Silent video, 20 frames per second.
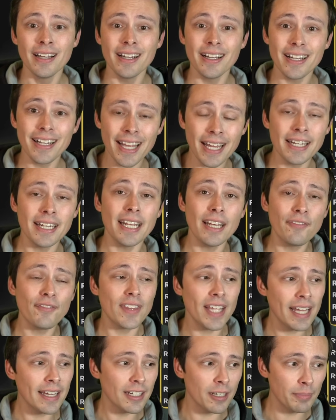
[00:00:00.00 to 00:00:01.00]
Again, if
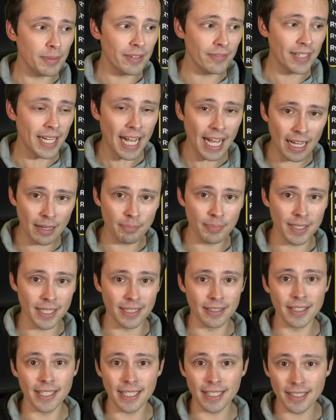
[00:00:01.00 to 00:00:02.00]
they end up even
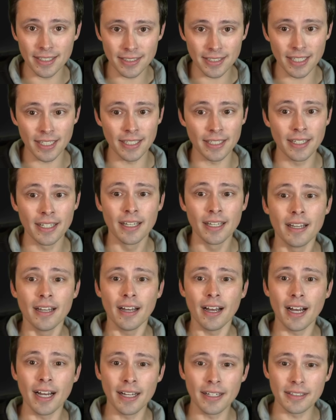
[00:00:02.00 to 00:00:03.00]
happening, like I said,
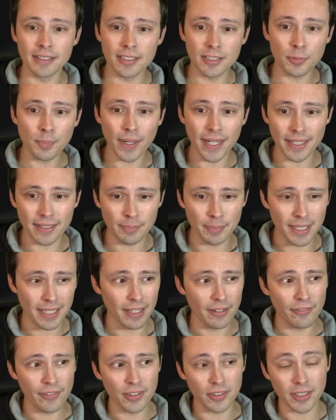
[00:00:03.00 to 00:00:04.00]
uh, despite being
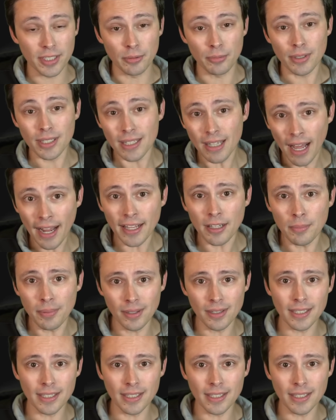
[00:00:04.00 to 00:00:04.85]
a fairly reliable